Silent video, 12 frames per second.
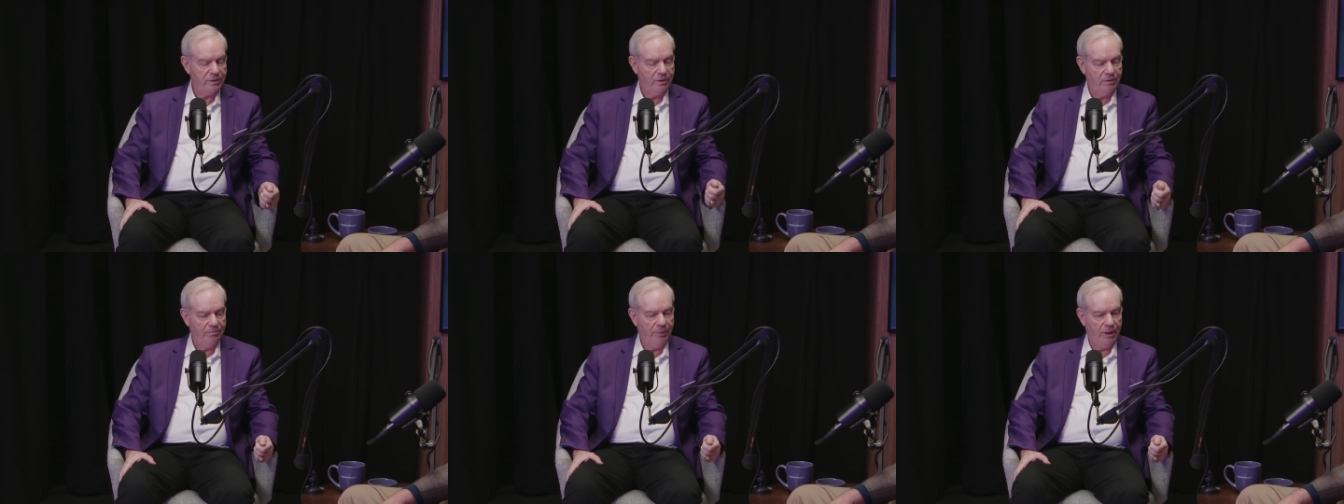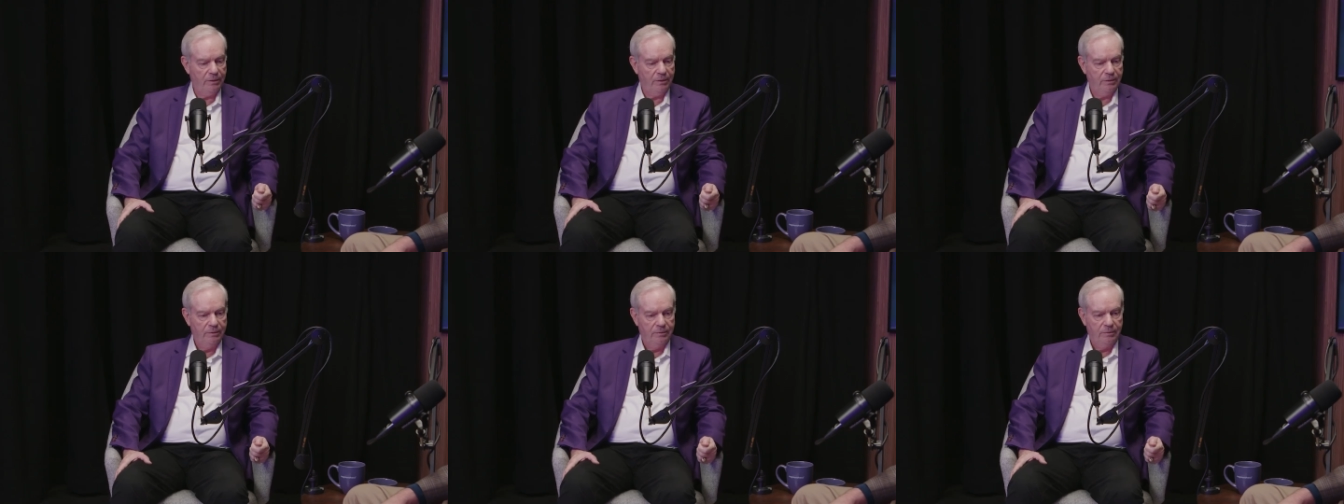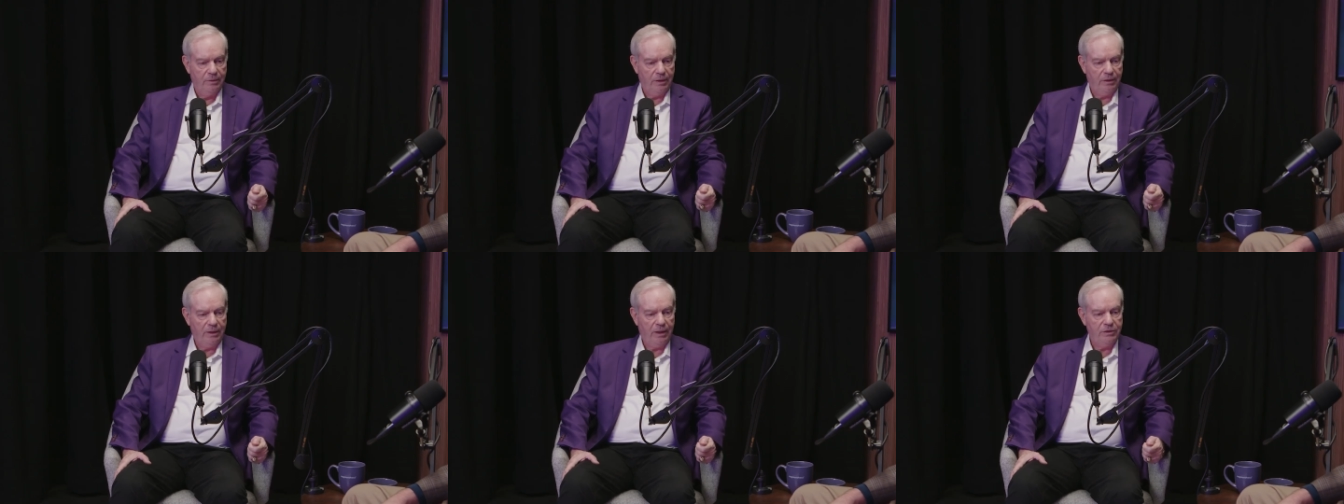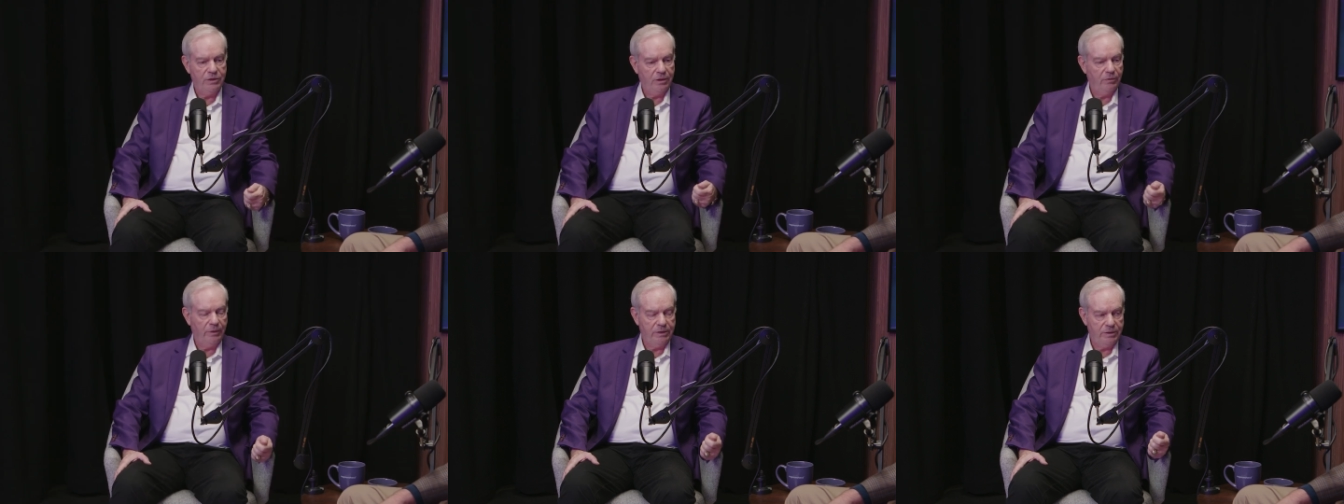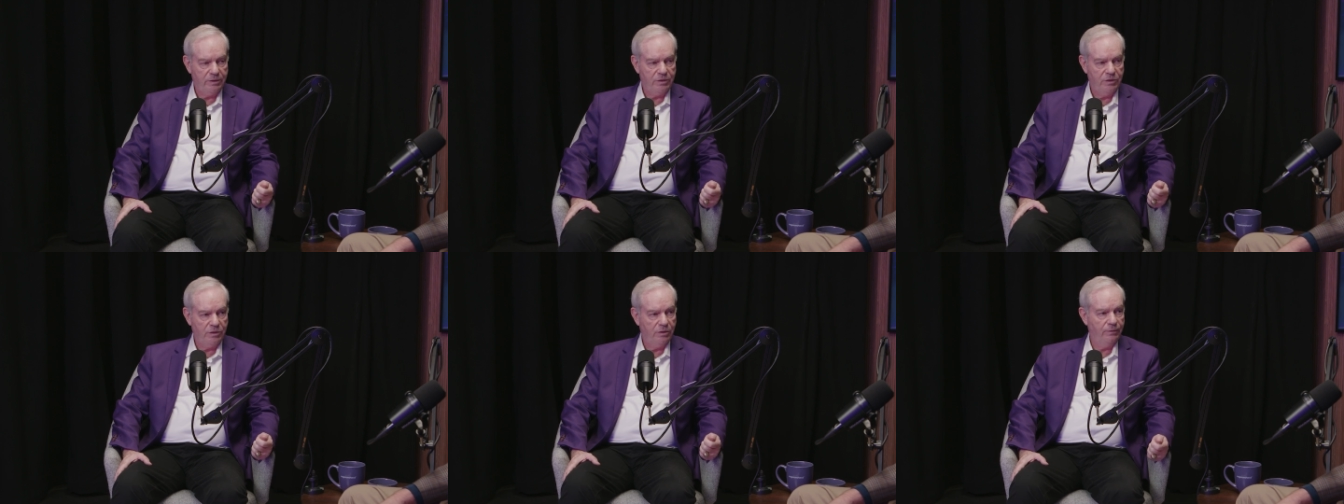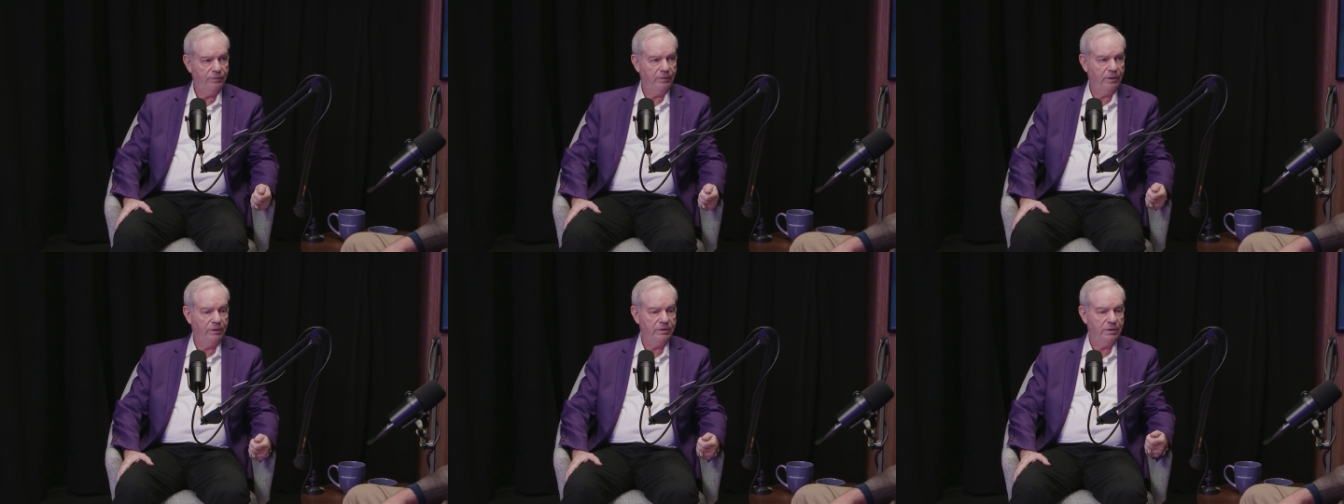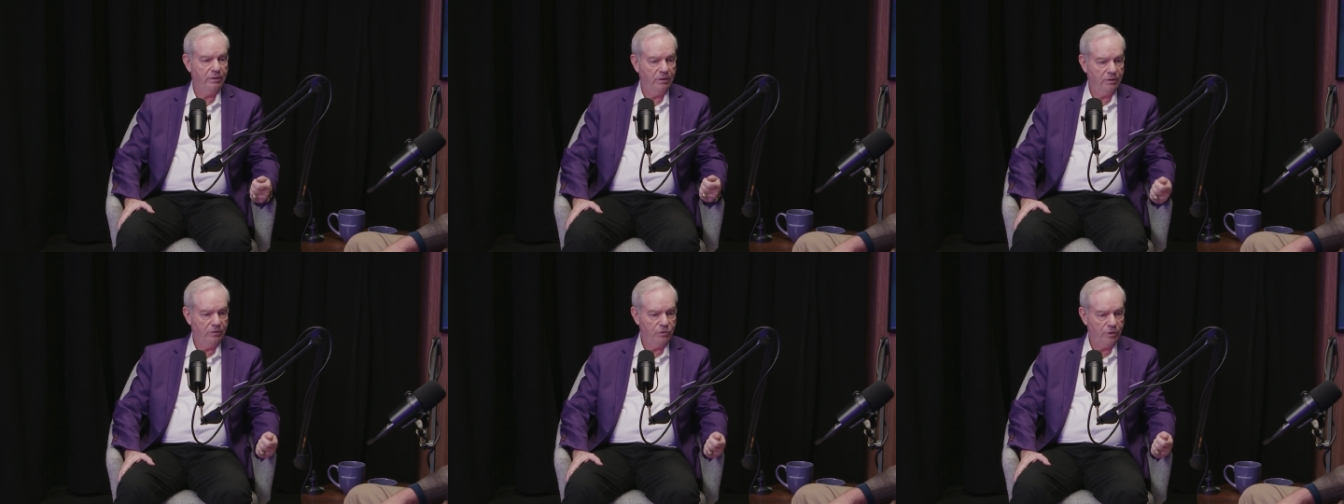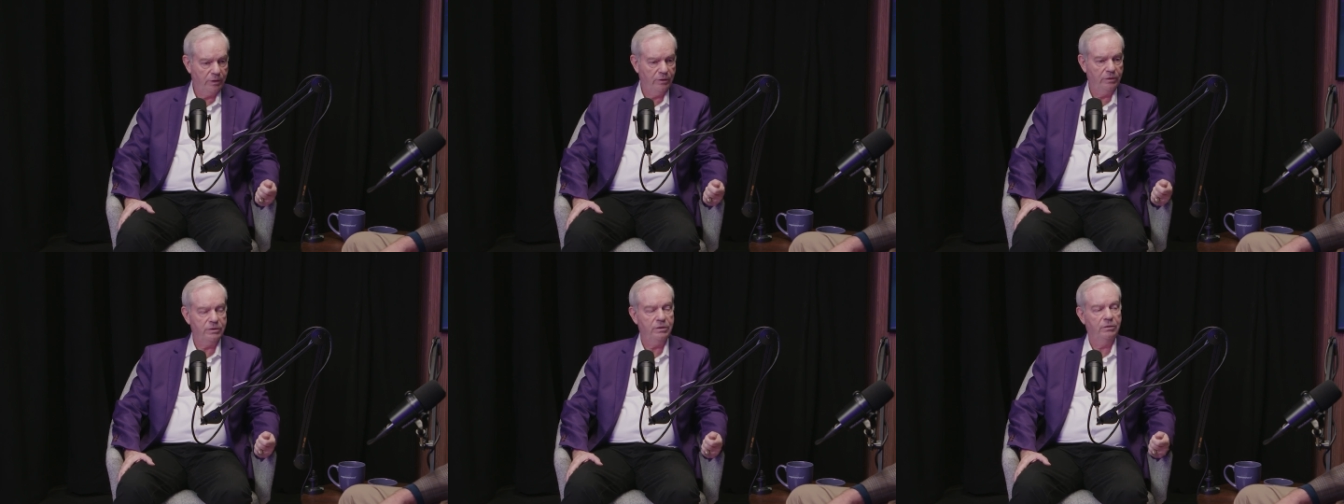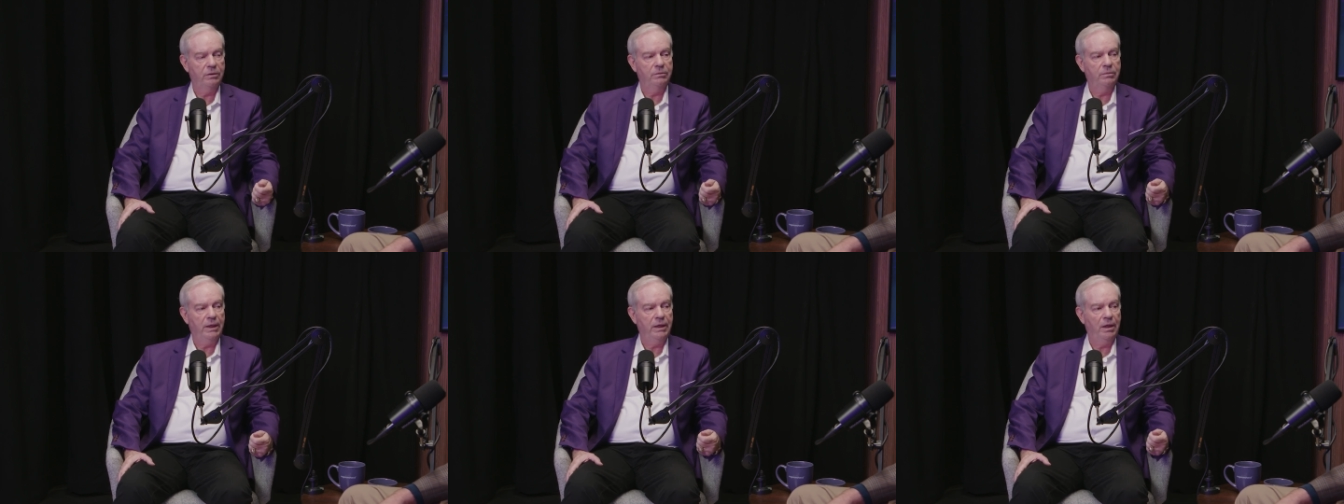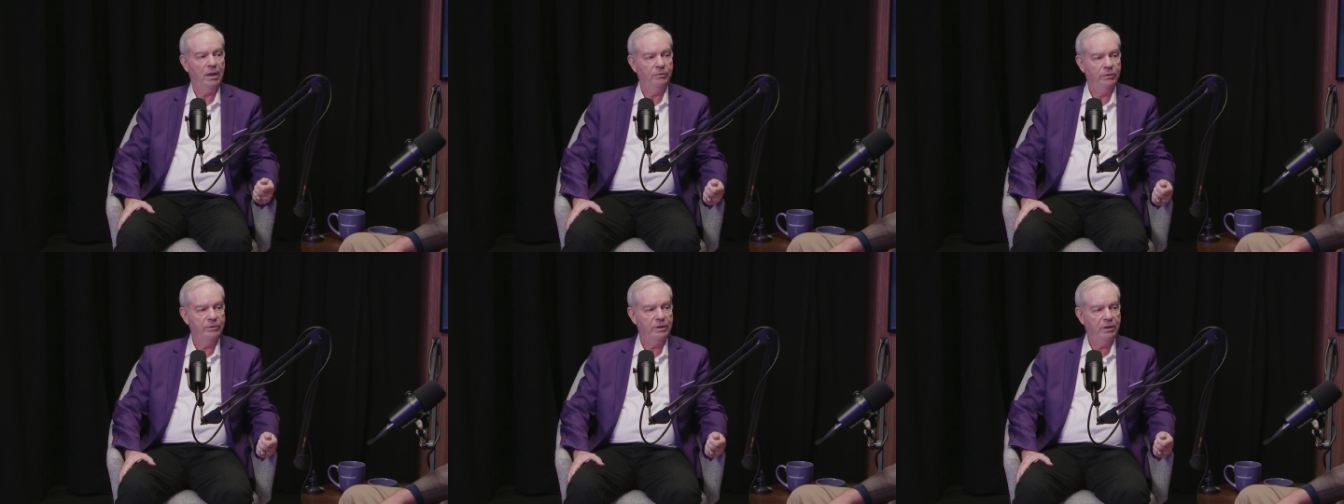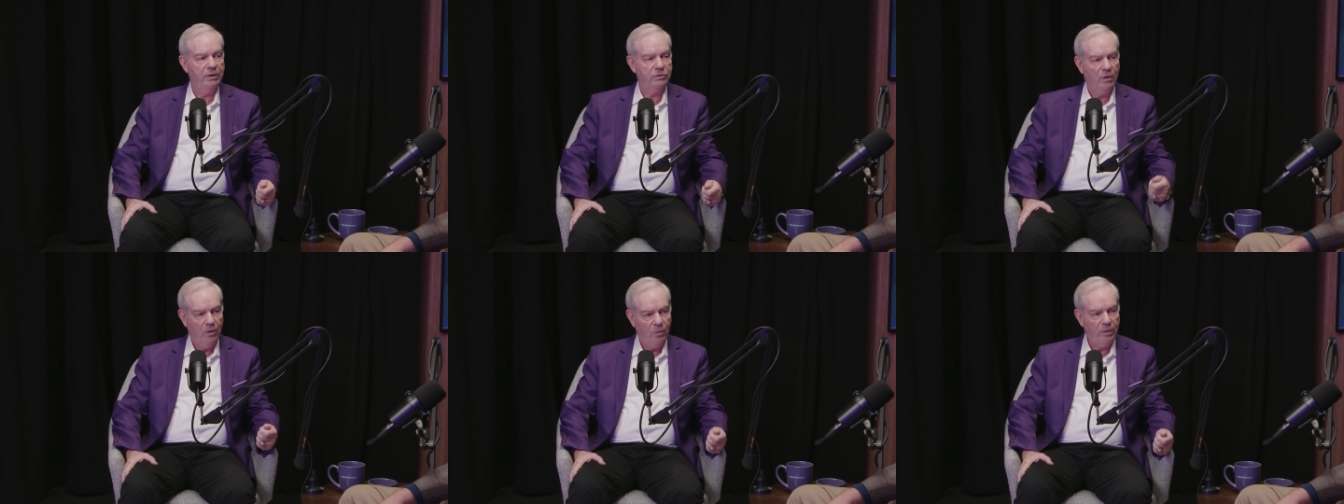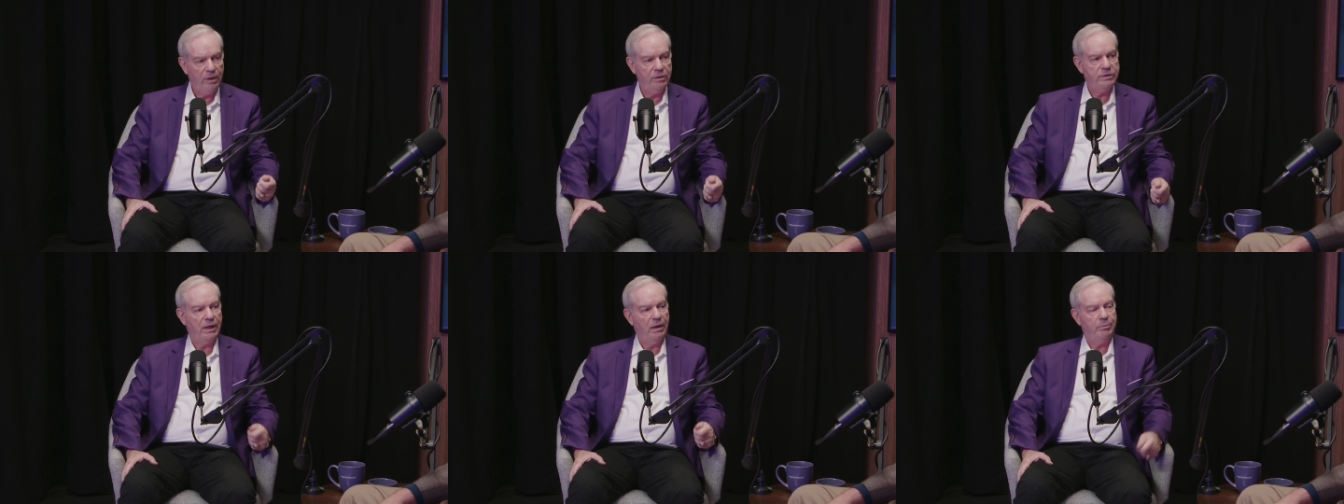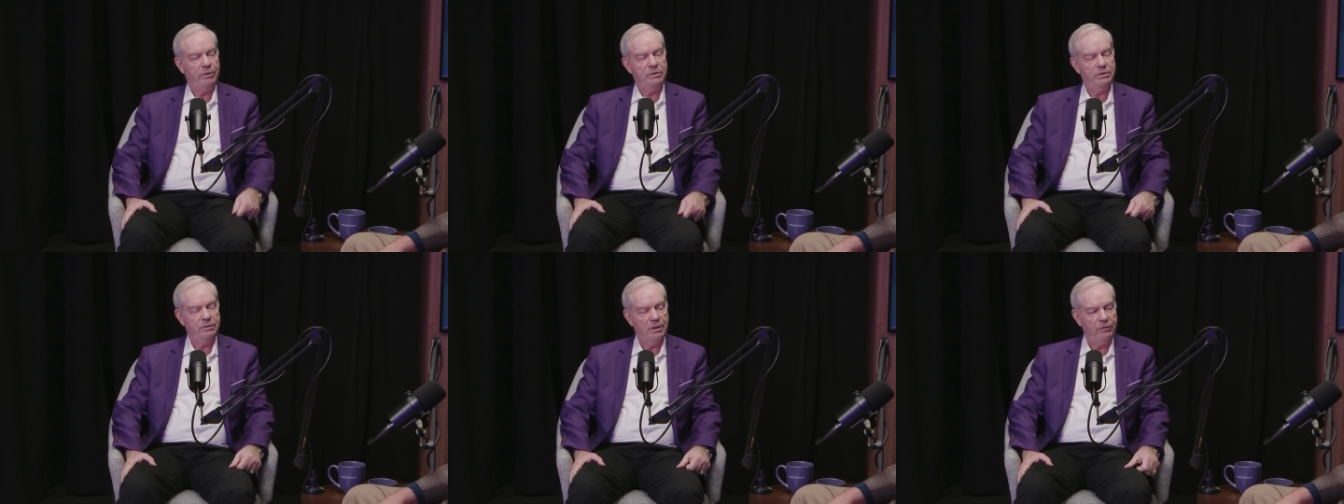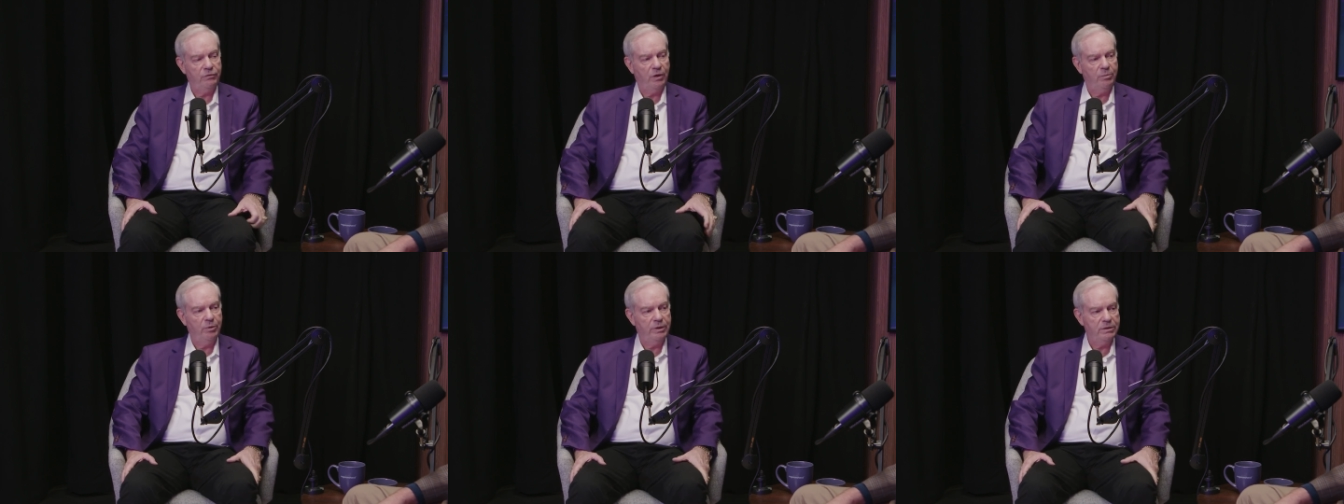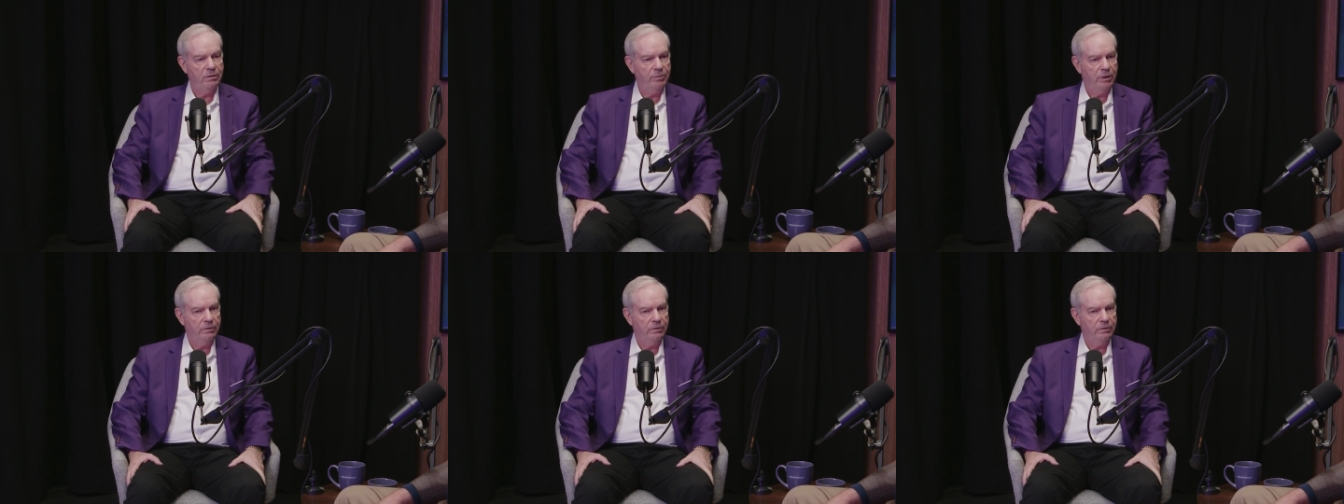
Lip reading: the button, and that generates this geofence and triggers the AI routines. What else happens after I press the button?